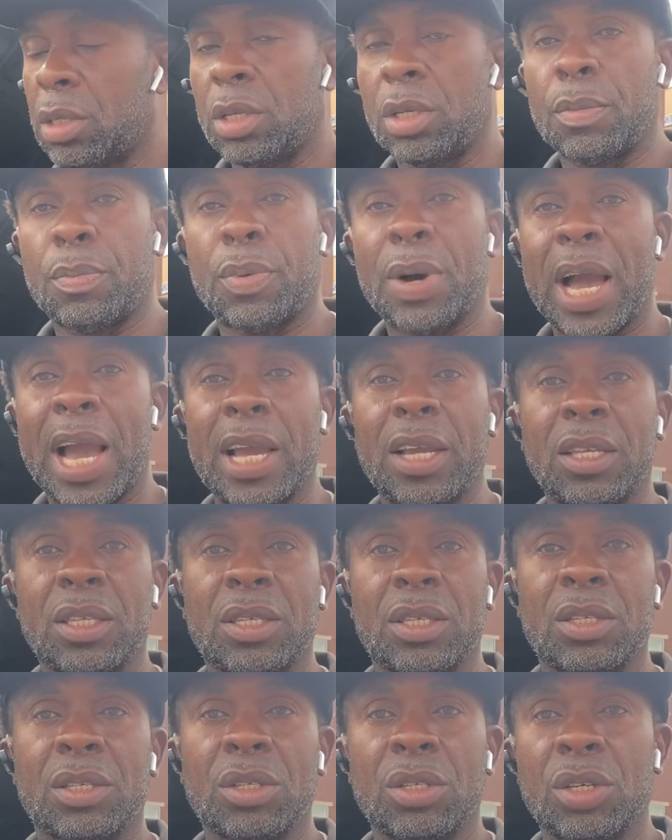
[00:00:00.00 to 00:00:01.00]
You buy
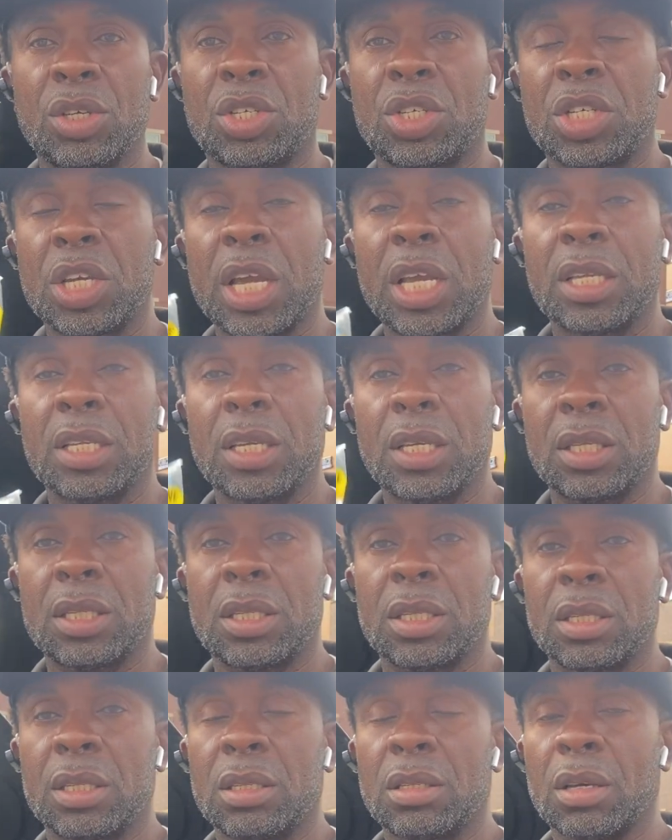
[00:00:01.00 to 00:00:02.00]
it, you change
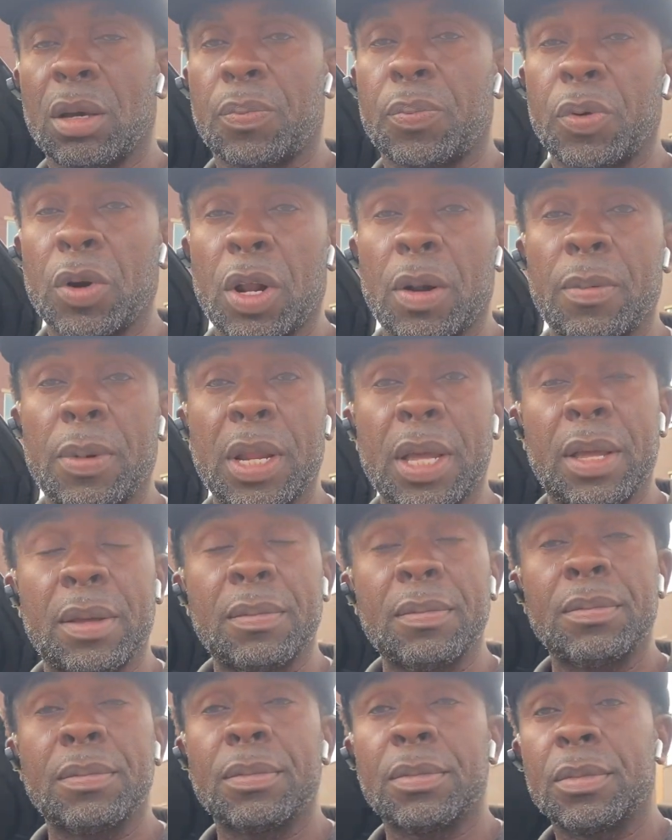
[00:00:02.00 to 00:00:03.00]
it, your
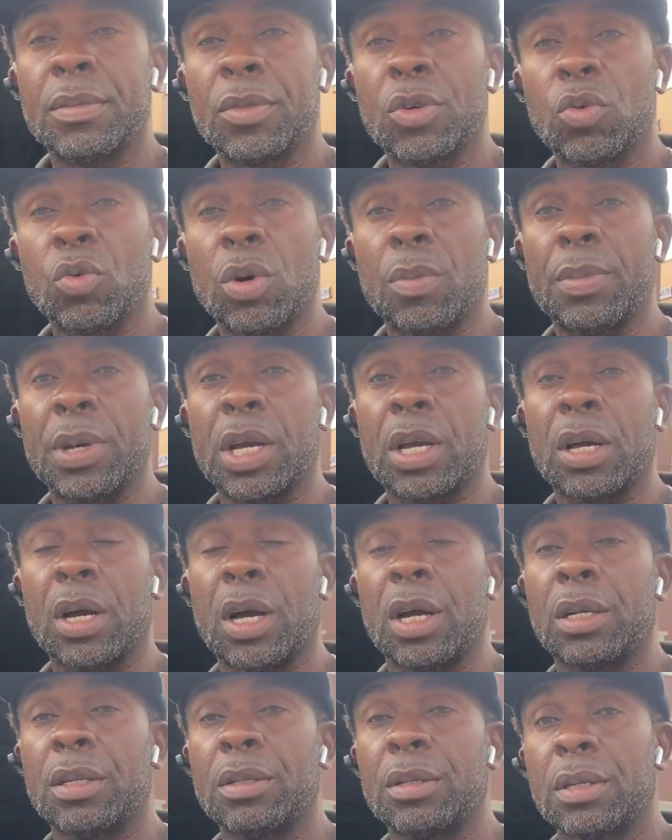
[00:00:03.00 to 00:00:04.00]
problem will be
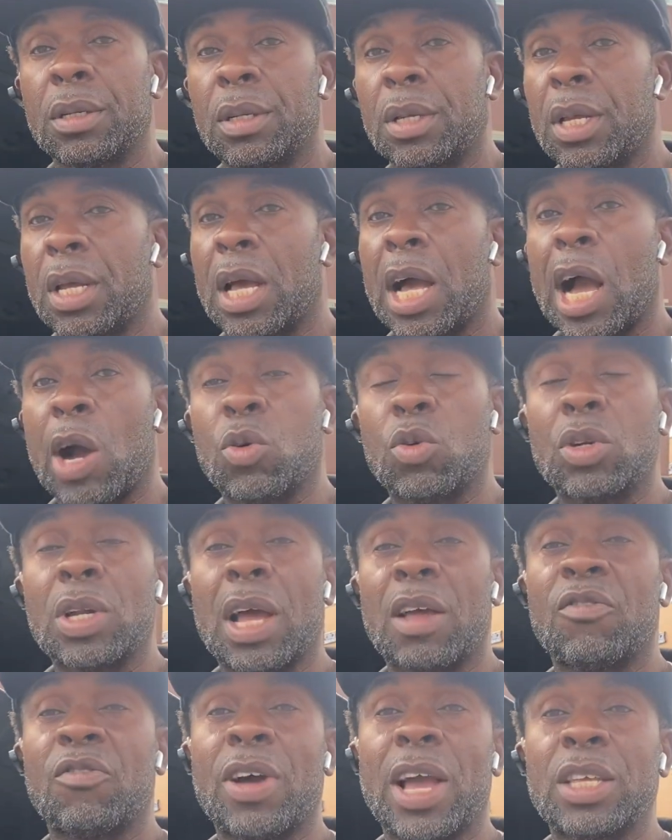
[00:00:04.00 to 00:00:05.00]
gone. I
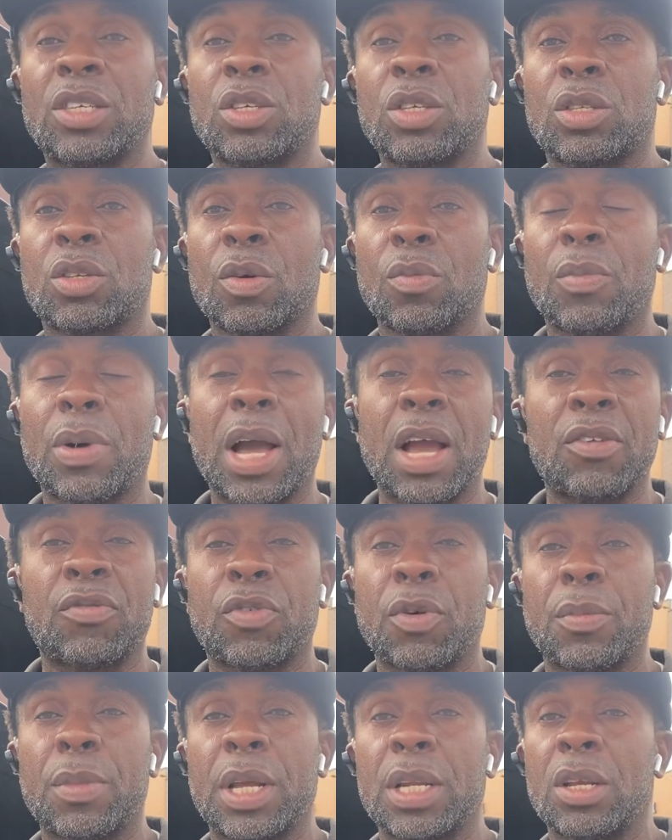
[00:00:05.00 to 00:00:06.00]
wouldn't advise you to buy
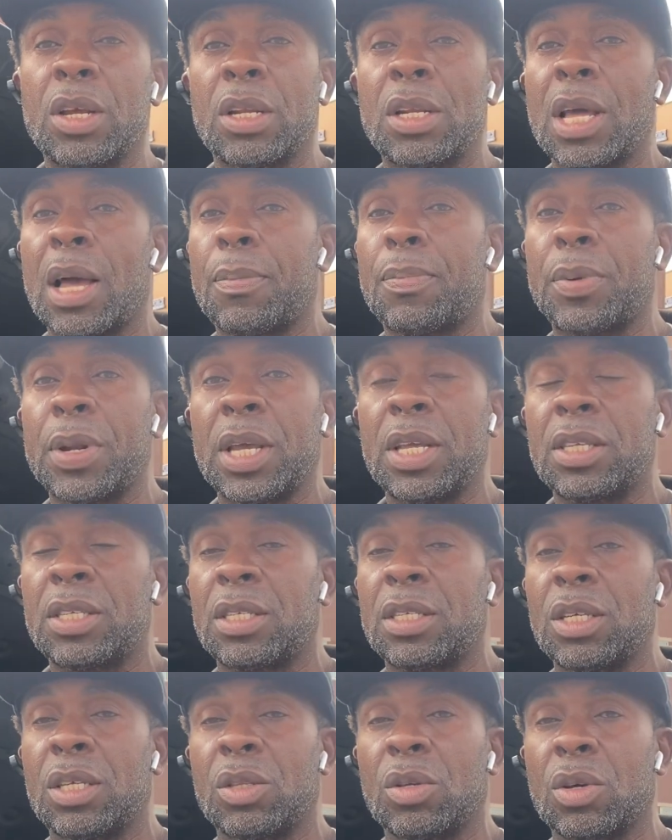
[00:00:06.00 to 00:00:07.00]
from any other
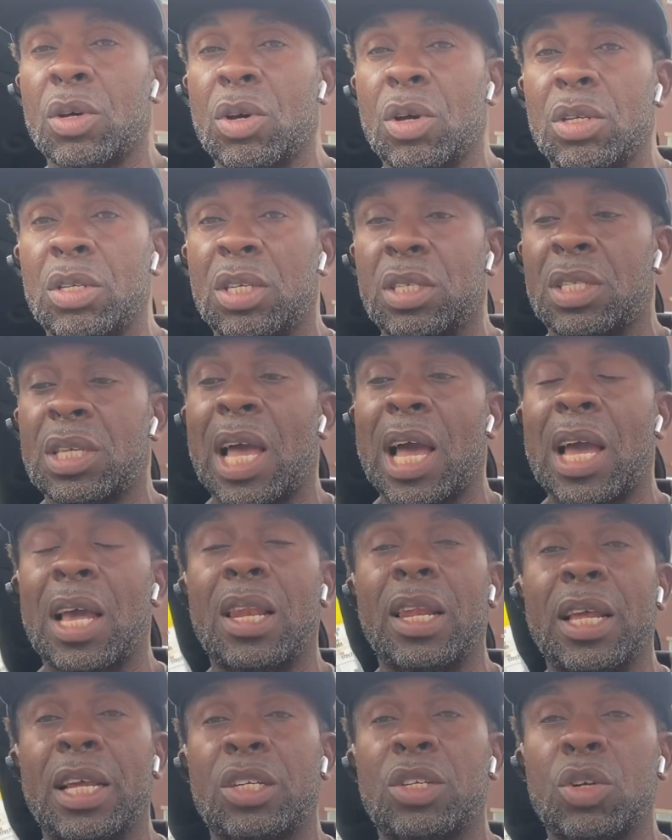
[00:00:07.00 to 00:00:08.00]
place, you know, because these are
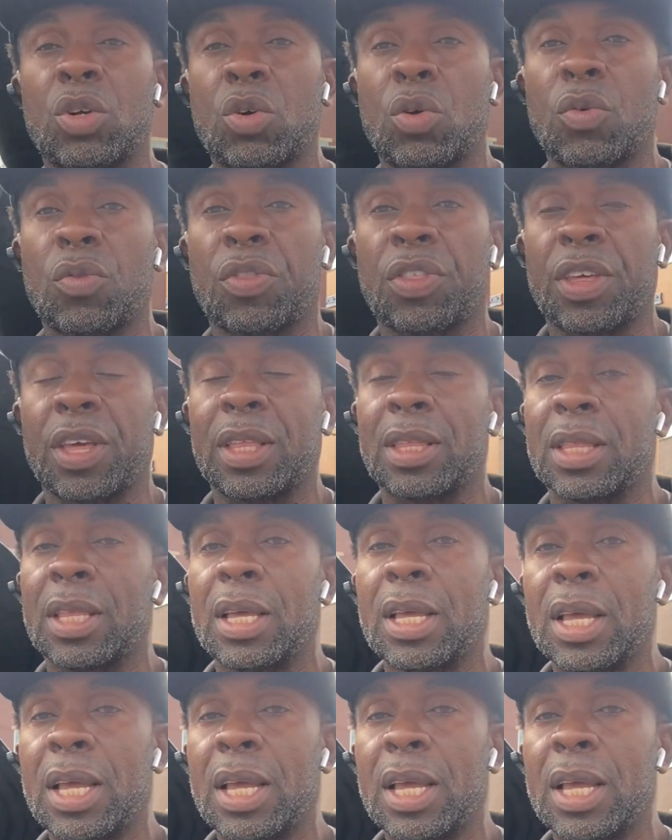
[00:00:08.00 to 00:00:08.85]
electrical thing.